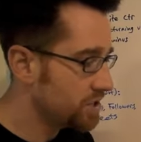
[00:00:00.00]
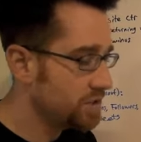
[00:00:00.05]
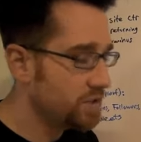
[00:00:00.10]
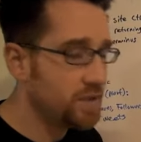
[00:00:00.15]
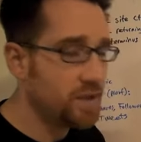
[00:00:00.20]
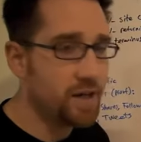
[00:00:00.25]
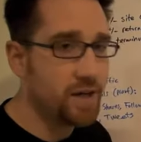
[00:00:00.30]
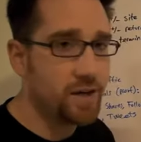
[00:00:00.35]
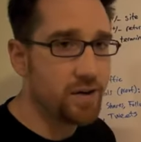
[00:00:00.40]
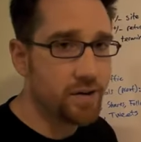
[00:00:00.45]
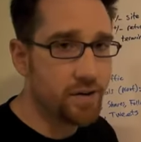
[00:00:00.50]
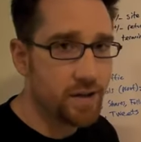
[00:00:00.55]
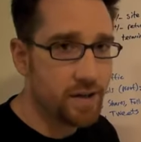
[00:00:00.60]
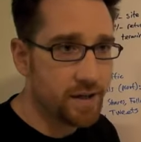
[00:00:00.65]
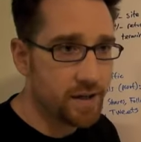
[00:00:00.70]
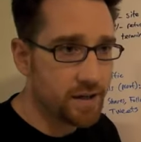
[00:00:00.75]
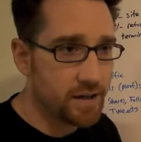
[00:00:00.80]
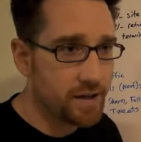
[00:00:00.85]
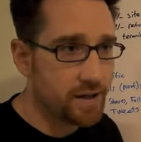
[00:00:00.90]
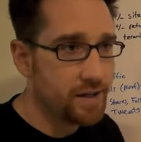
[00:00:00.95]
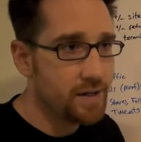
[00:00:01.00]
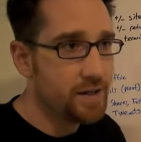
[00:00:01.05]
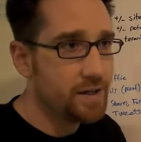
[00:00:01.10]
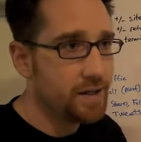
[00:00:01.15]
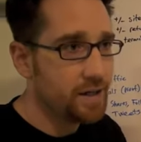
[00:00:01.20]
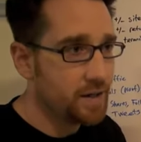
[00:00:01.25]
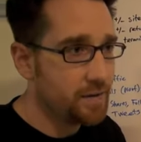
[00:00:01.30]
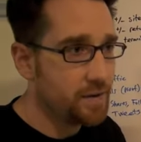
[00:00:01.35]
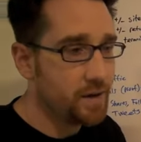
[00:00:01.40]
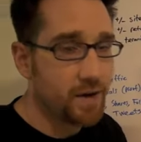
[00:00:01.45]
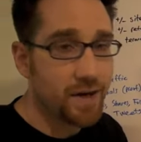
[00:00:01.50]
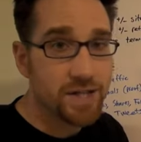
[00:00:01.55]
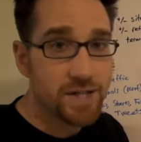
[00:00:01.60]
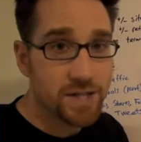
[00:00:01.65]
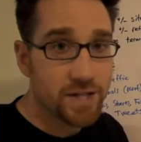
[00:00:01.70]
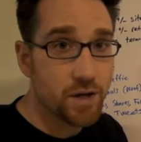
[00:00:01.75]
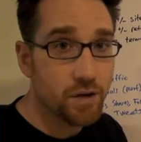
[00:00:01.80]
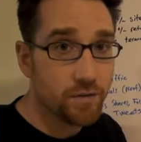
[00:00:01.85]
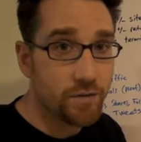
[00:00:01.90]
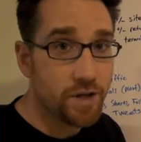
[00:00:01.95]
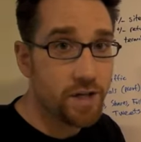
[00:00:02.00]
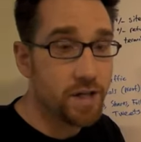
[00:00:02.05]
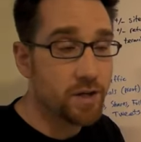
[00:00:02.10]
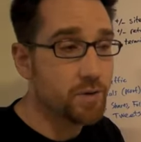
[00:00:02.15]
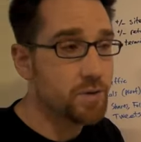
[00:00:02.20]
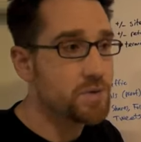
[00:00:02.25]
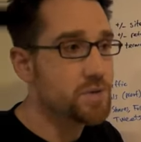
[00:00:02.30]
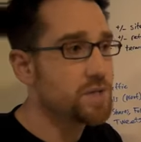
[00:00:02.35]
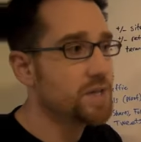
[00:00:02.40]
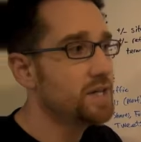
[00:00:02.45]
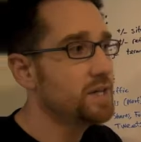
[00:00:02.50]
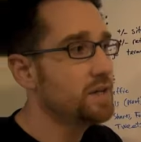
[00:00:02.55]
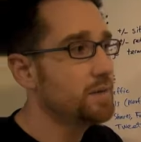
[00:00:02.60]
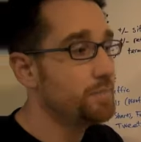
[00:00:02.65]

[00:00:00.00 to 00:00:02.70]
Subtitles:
in their SEO videos,